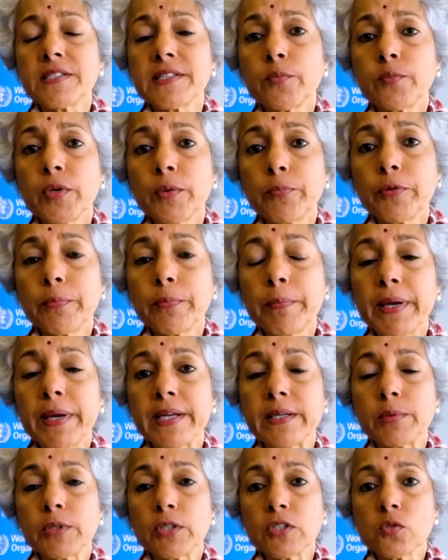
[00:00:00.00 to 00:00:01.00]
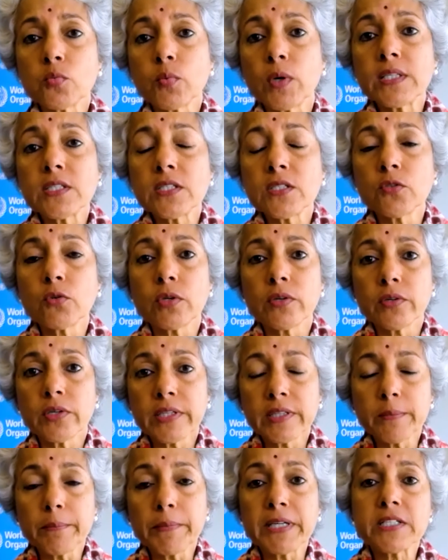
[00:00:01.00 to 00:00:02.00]
that we're prepared, because once you're
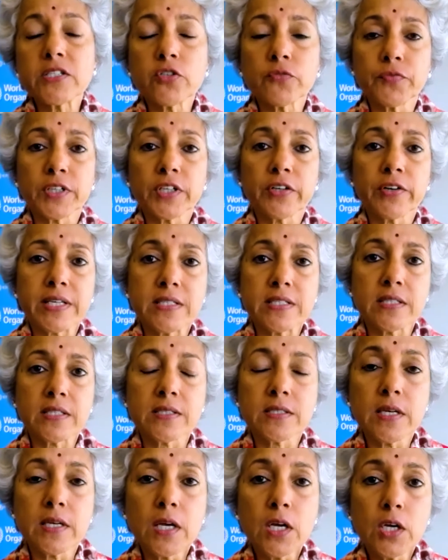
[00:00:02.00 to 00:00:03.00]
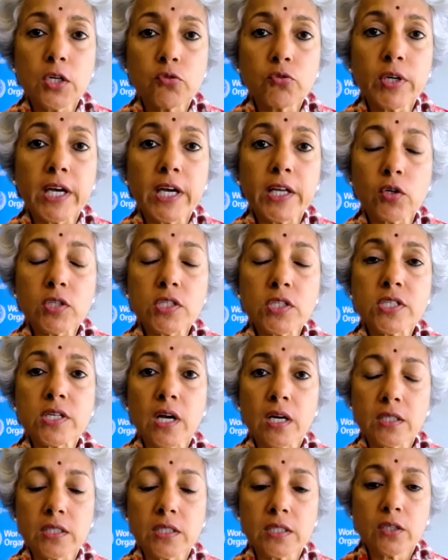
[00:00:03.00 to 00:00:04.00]
in the midst of a crisis, you cannot
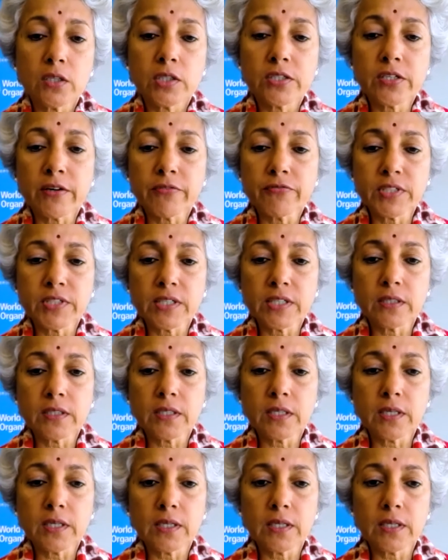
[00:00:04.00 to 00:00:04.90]
start drafting